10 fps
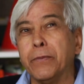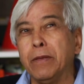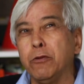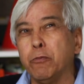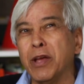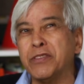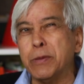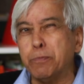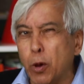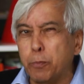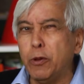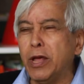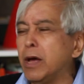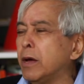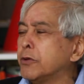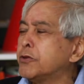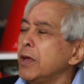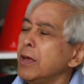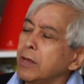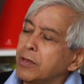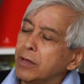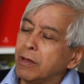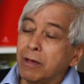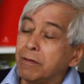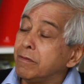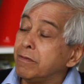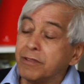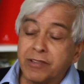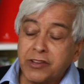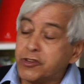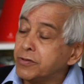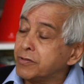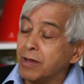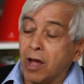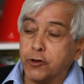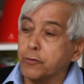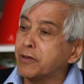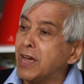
you might say popular art, such as art of